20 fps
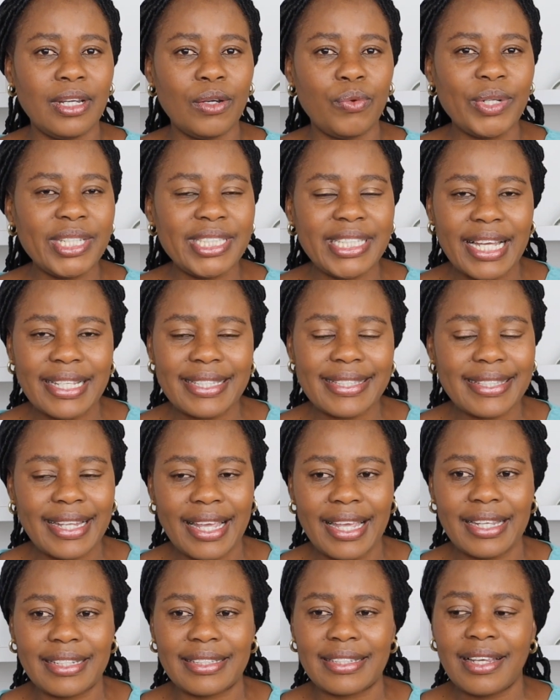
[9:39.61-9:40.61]
We just
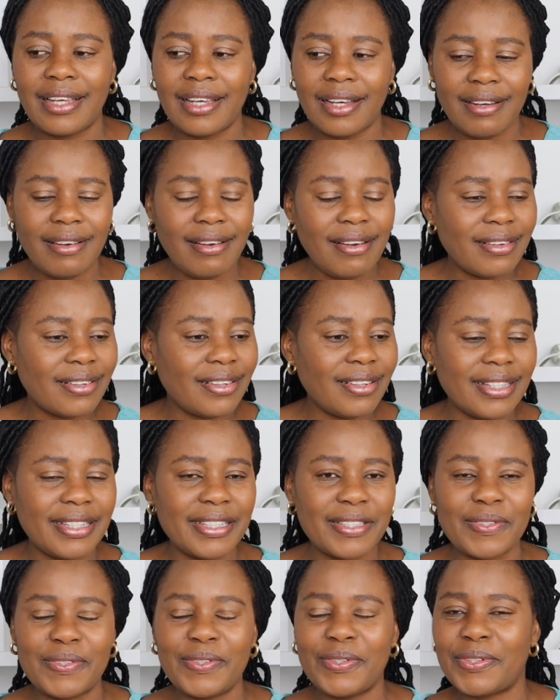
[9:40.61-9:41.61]
say it, oh, God
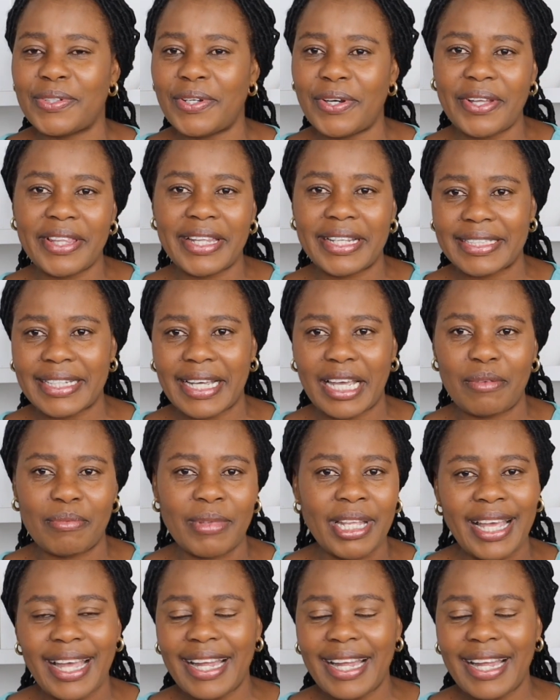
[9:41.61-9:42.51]
is good all the time.